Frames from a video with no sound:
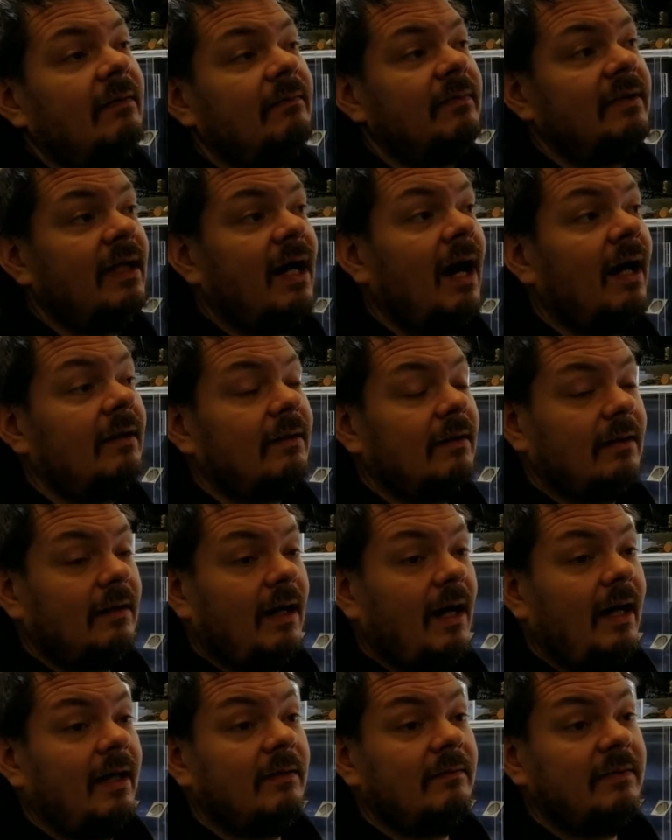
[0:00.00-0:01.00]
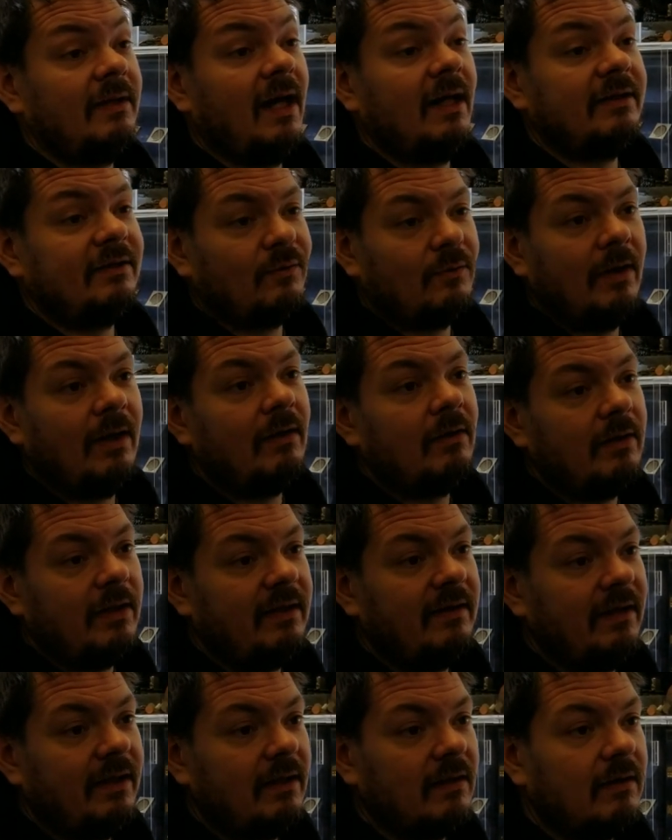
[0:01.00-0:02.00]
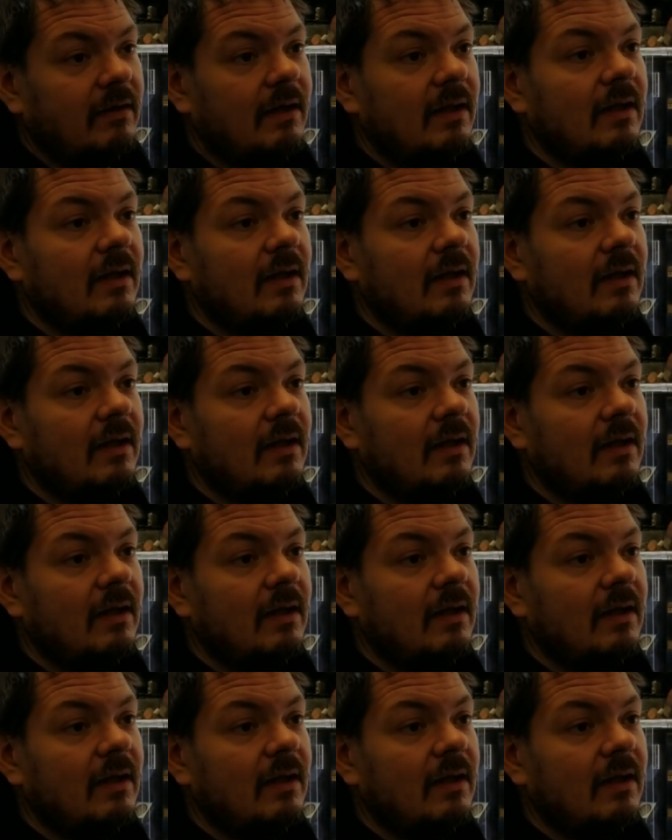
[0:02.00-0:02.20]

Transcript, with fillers: am not I am not the rarity there.